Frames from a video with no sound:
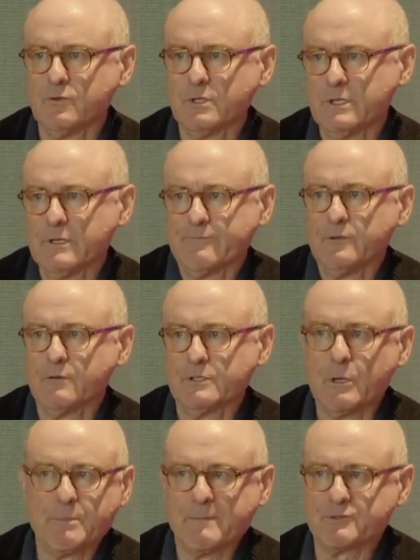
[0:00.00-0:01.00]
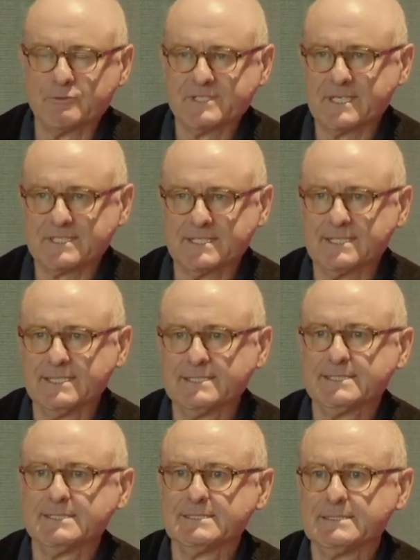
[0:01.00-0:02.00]
if not, perhaps
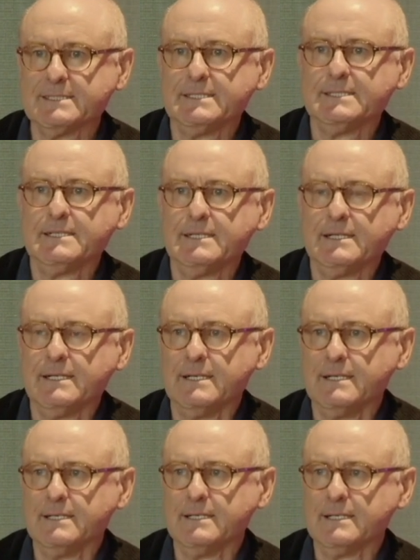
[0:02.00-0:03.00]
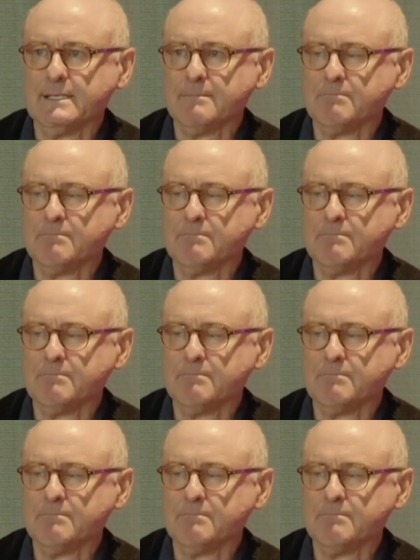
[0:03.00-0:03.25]
resuscitate. I